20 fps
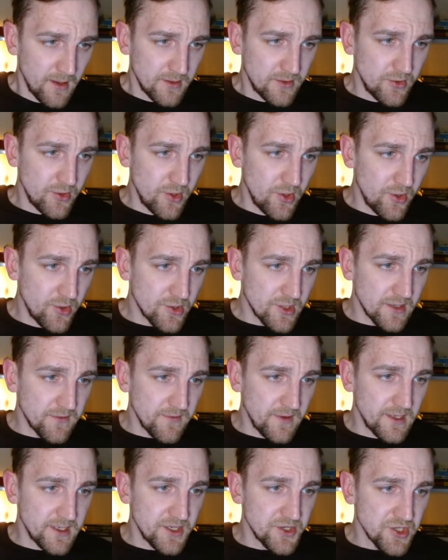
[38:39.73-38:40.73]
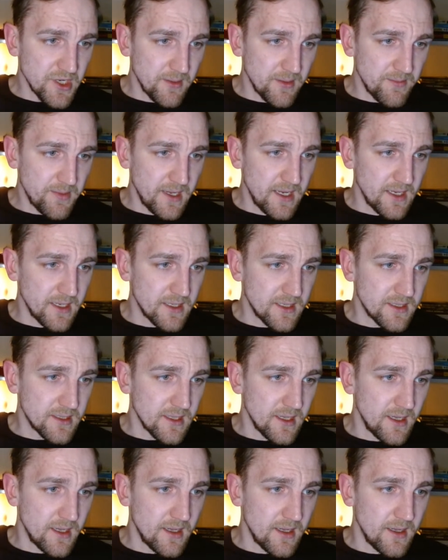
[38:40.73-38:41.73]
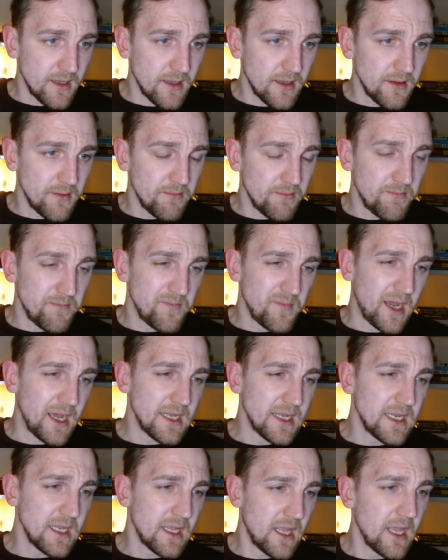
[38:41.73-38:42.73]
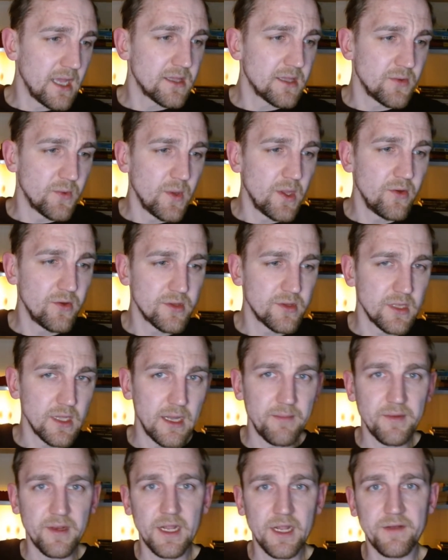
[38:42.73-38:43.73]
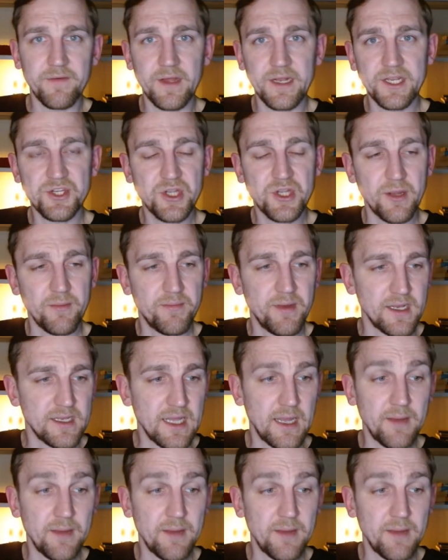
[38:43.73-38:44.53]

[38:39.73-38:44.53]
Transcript: Do you use Advantage campaigns? I think yes, we use Advantage campaigns.